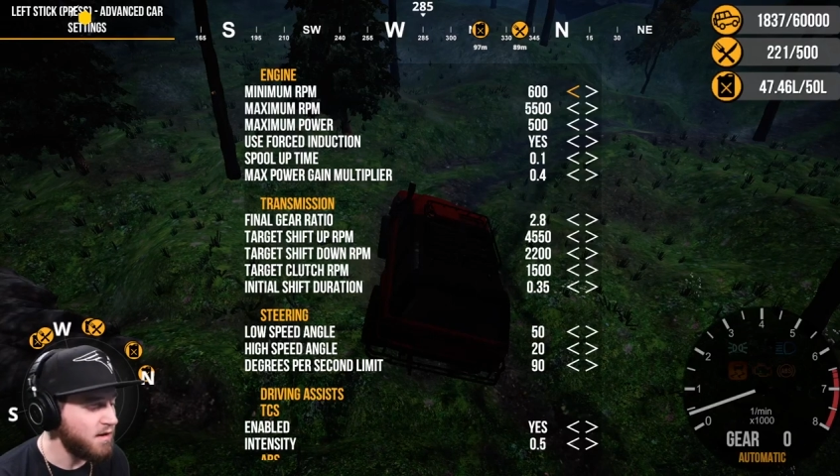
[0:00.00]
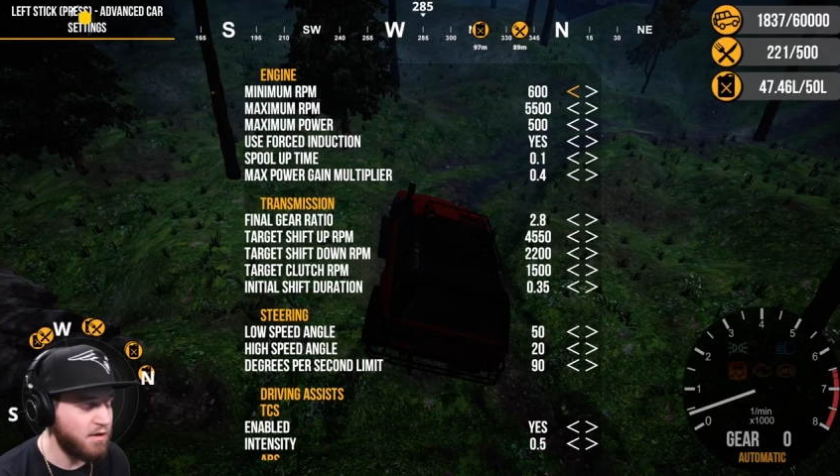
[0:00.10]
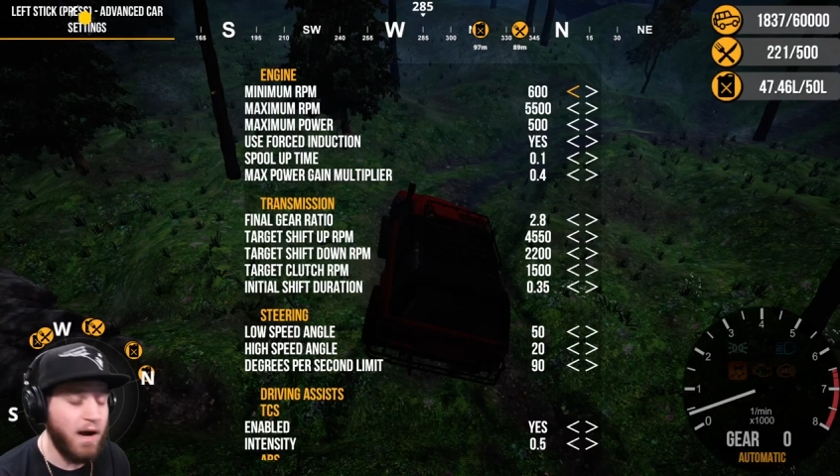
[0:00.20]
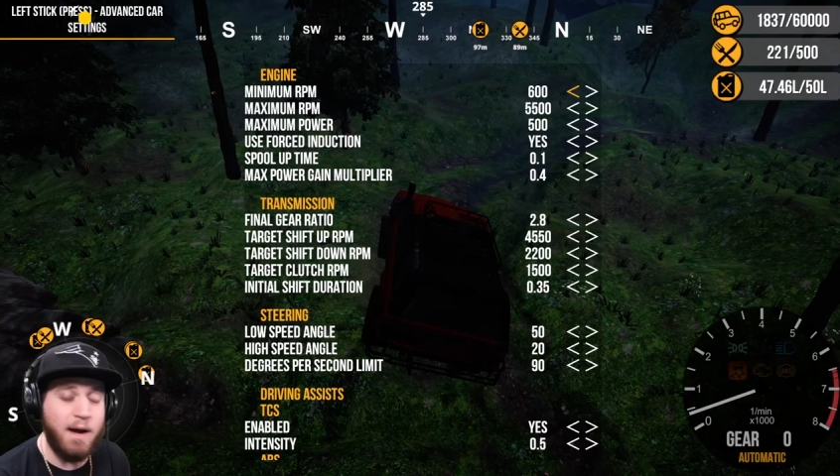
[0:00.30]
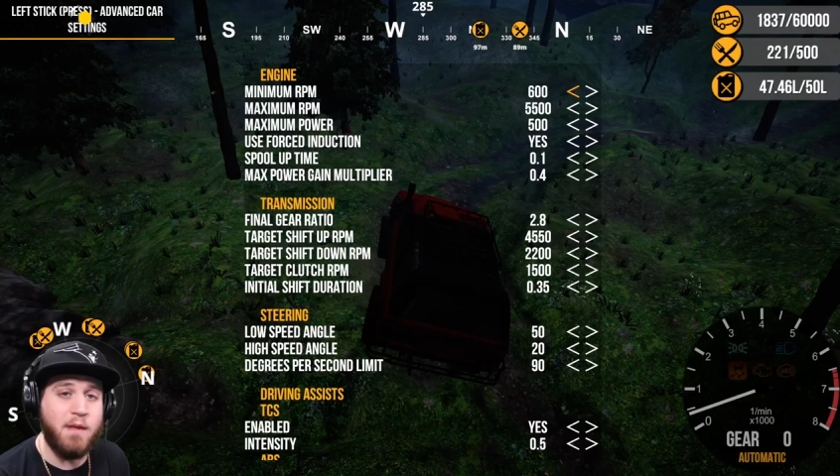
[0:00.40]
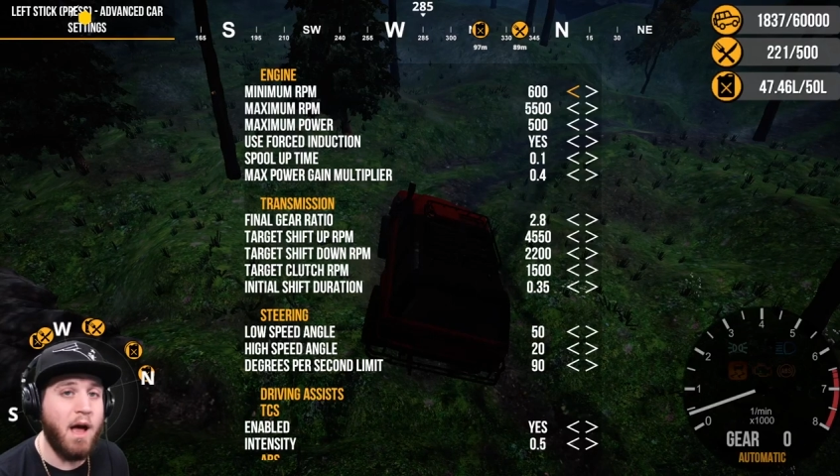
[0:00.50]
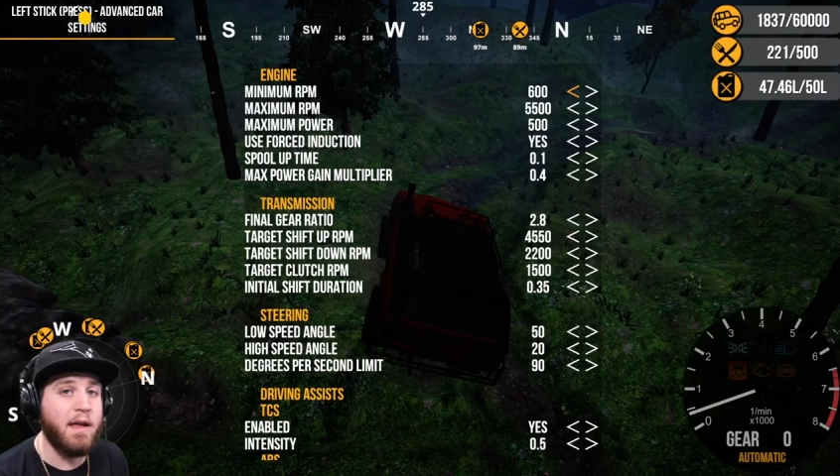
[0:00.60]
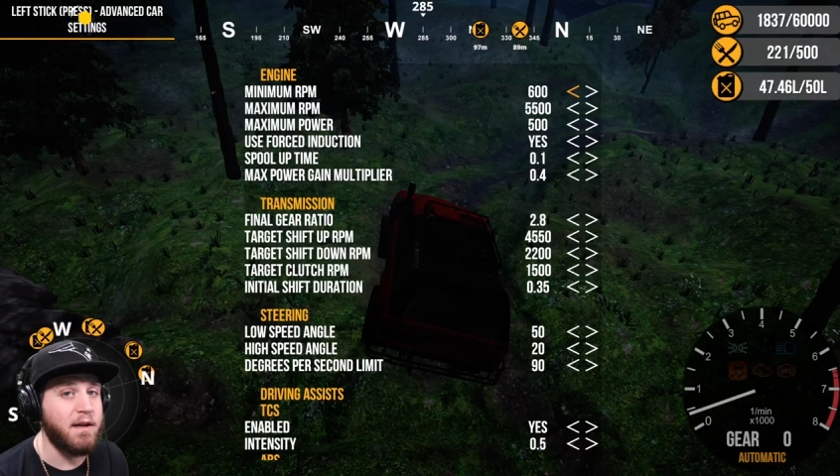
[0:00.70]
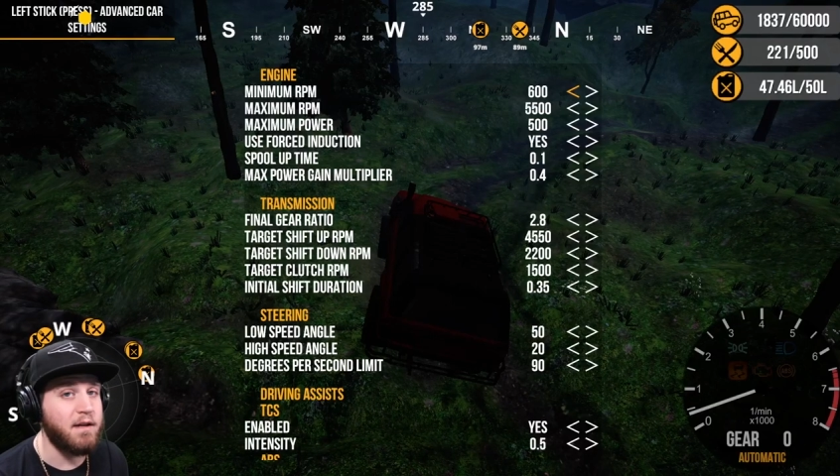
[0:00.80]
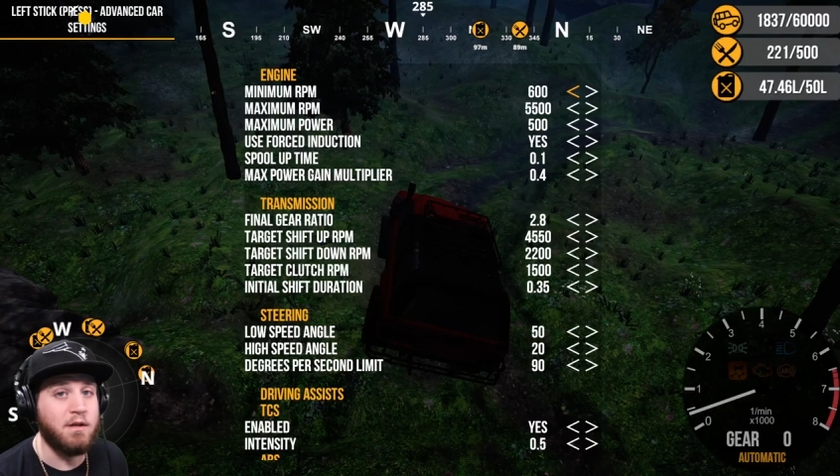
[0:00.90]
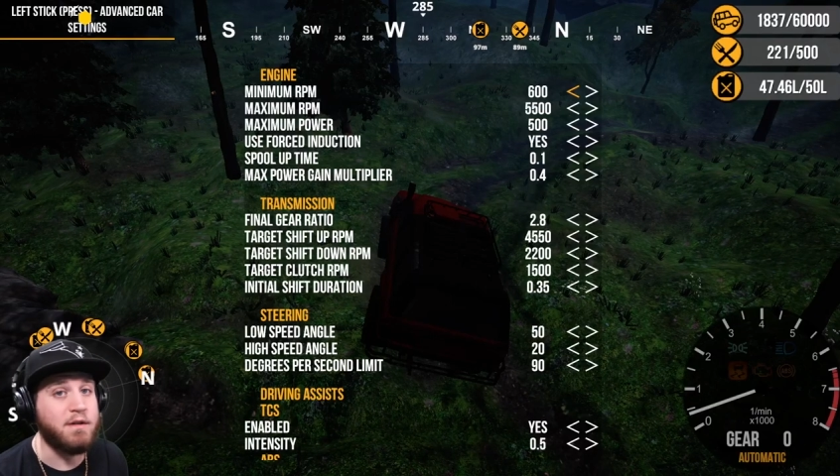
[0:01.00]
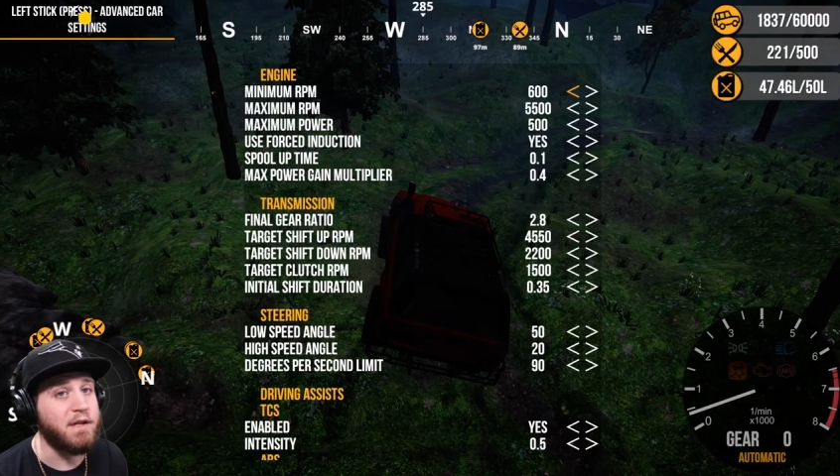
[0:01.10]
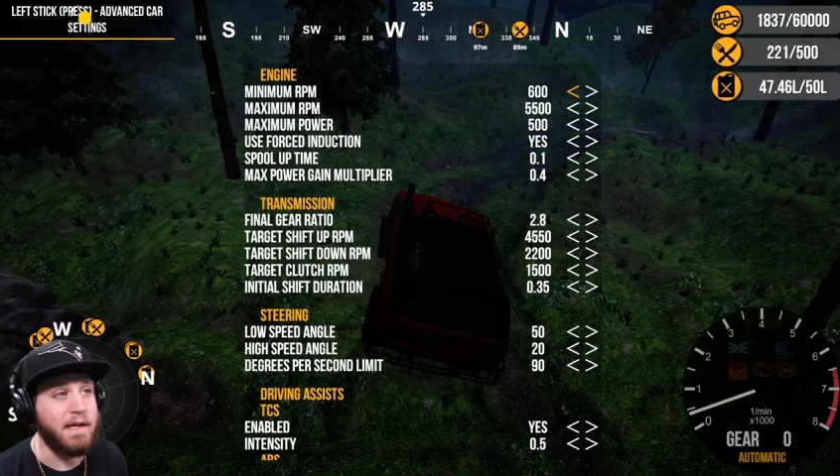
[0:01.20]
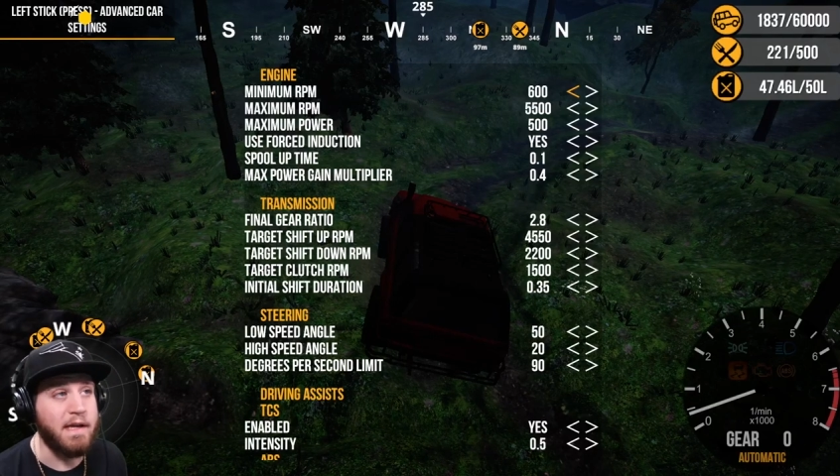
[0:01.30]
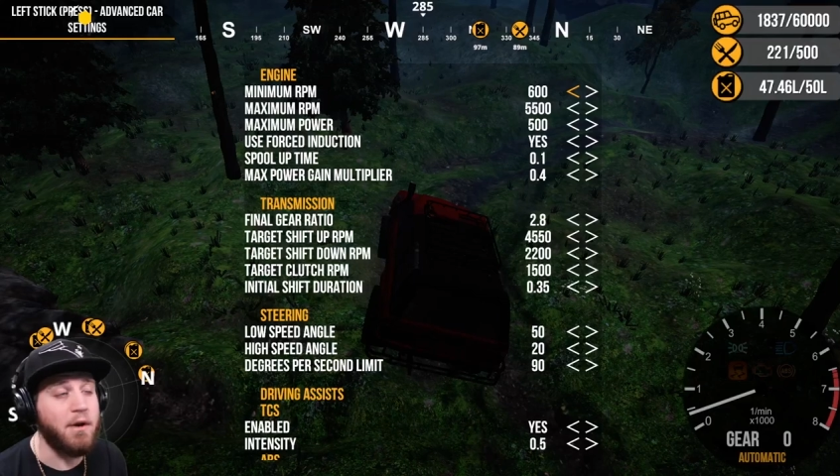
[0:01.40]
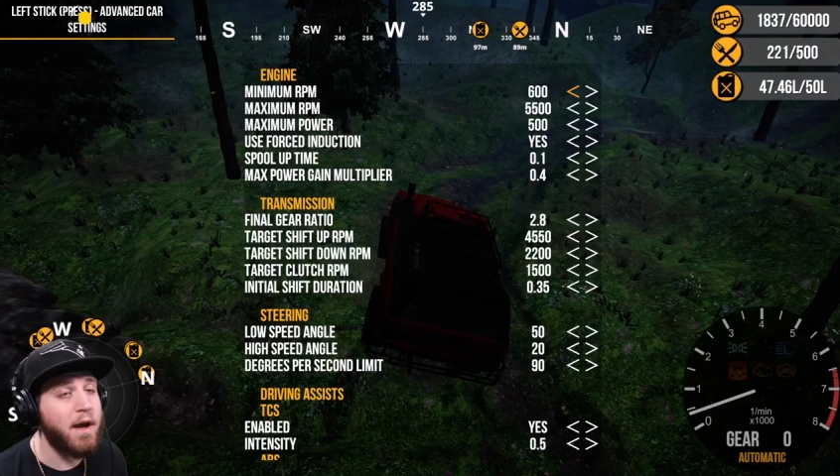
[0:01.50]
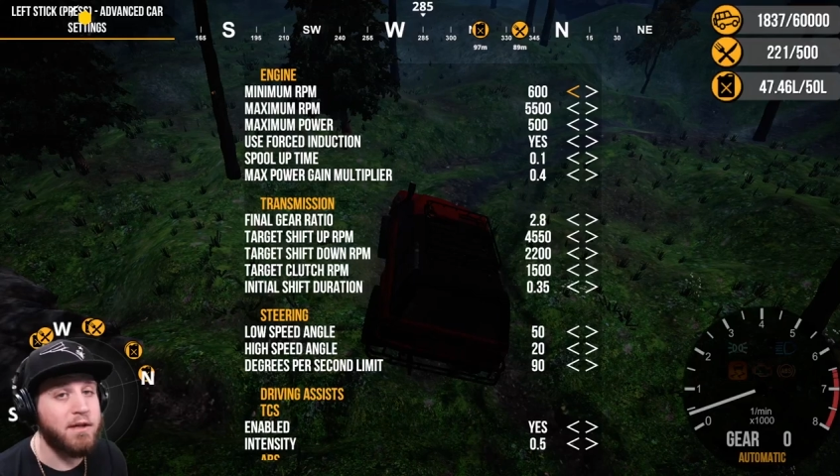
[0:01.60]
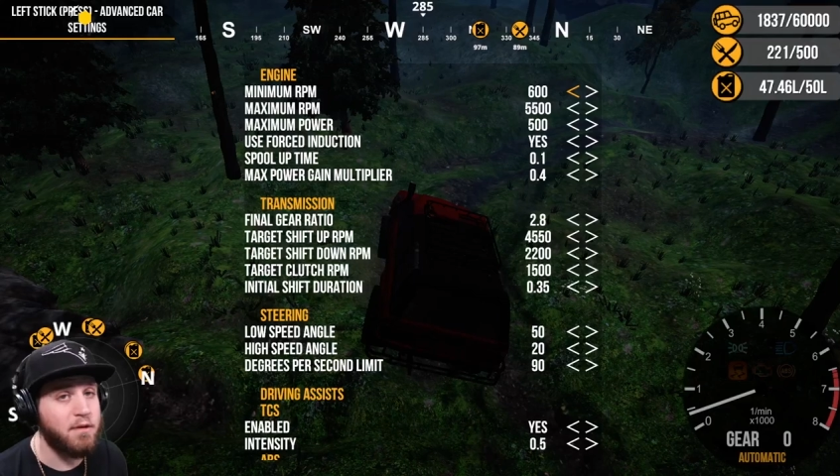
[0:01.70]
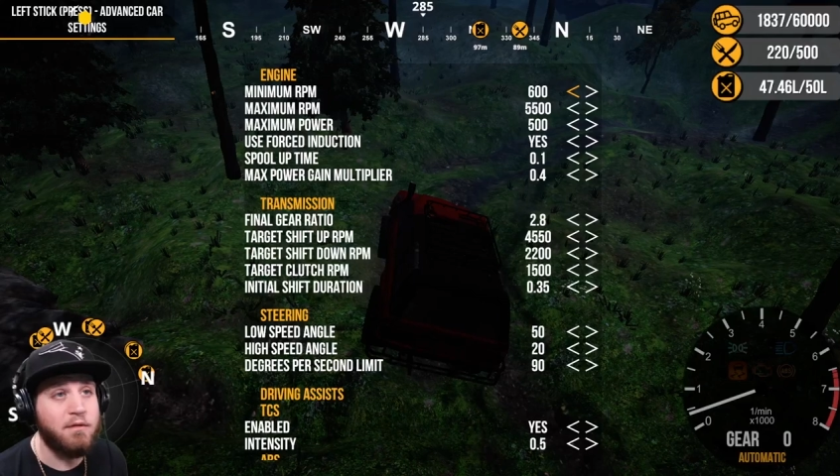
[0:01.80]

So I'm not like a huge like gearhead,